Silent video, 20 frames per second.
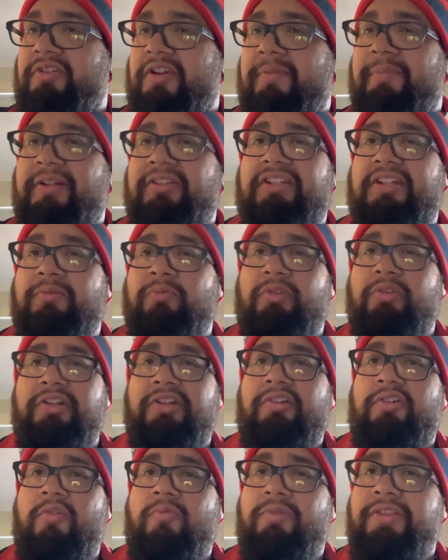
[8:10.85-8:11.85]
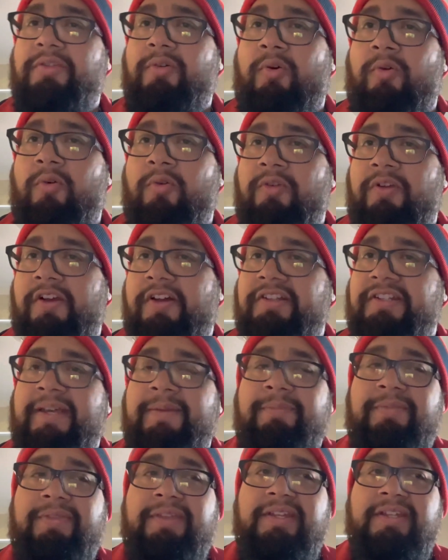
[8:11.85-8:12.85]
I'm not saying we're gonna go win the whole
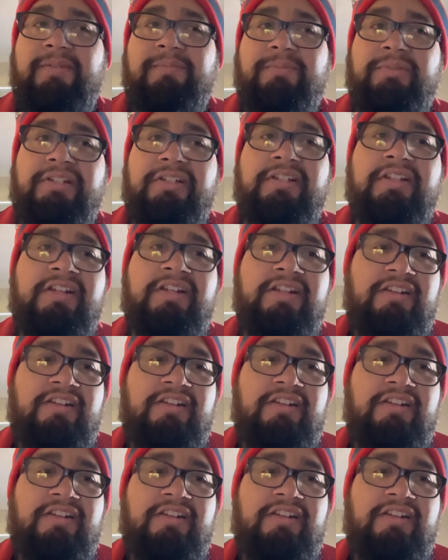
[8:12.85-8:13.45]
goddamn thing, but